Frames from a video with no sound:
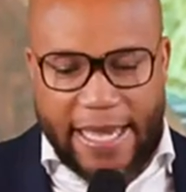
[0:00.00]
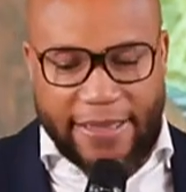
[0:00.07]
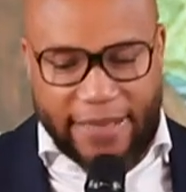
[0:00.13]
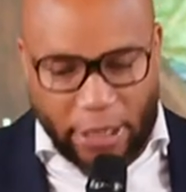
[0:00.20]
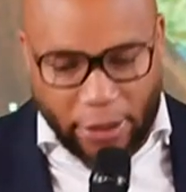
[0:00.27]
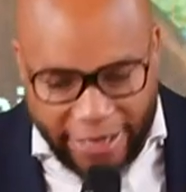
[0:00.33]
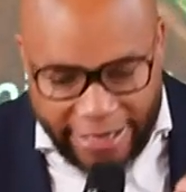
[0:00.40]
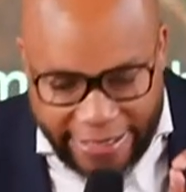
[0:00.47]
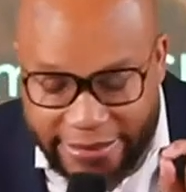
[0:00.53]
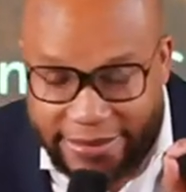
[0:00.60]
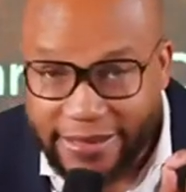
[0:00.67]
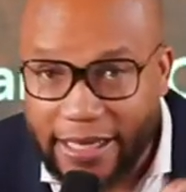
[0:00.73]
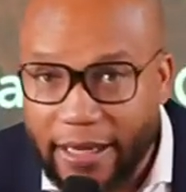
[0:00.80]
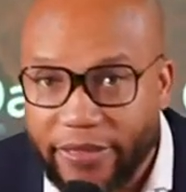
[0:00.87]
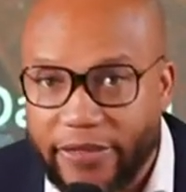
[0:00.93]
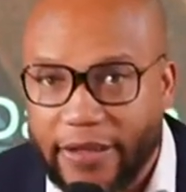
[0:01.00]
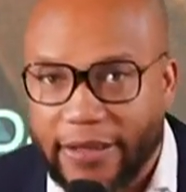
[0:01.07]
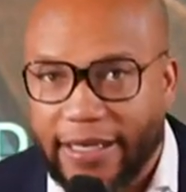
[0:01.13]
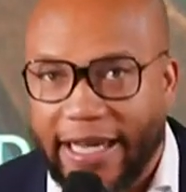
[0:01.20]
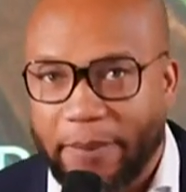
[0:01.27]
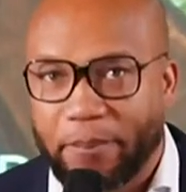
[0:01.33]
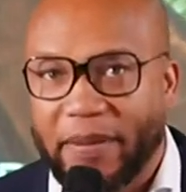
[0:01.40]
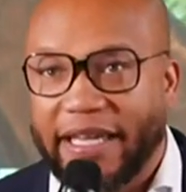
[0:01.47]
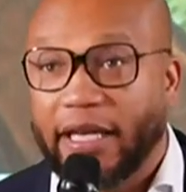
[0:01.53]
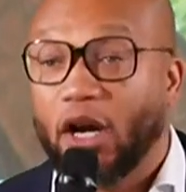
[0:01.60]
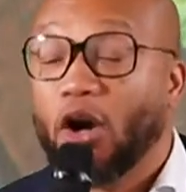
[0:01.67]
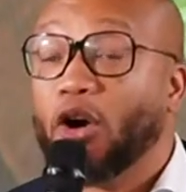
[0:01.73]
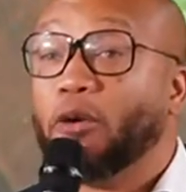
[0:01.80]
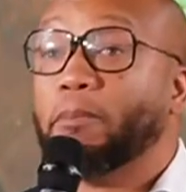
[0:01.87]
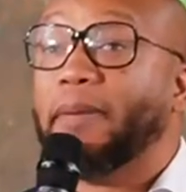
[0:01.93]
There ain't nothing like being
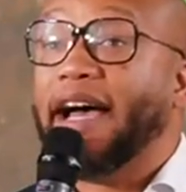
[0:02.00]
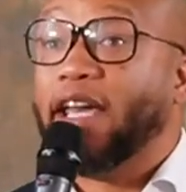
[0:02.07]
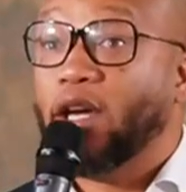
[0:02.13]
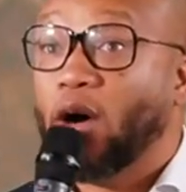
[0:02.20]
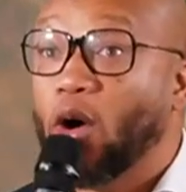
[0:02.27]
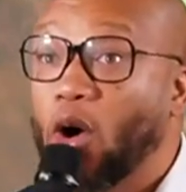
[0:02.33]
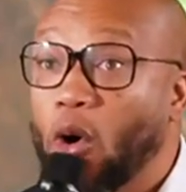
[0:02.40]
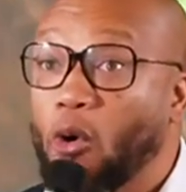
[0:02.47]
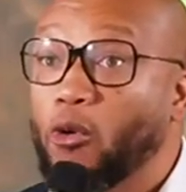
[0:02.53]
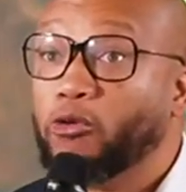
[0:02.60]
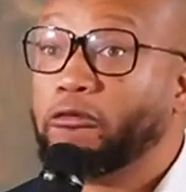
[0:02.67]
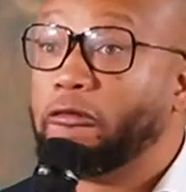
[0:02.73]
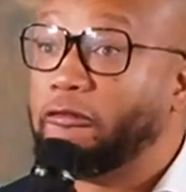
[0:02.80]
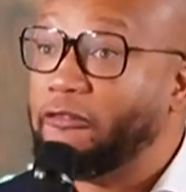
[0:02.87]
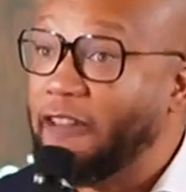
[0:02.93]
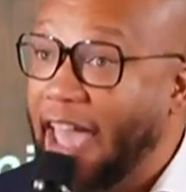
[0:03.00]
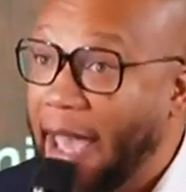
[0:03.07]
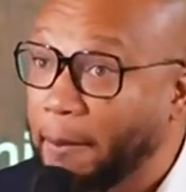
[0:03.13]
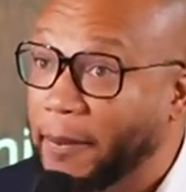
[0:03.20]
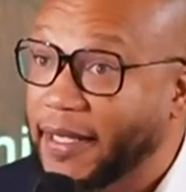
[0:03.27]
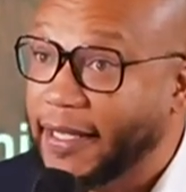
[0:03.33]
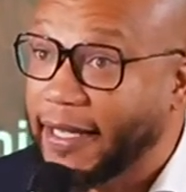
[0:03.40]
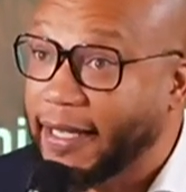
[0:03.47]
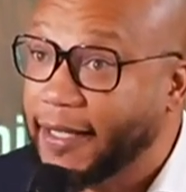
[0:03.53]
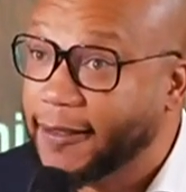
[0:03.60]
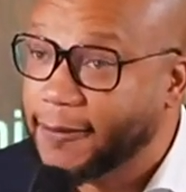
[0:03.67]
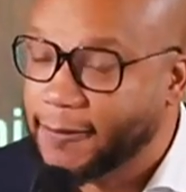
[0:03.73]
hurt by your own family.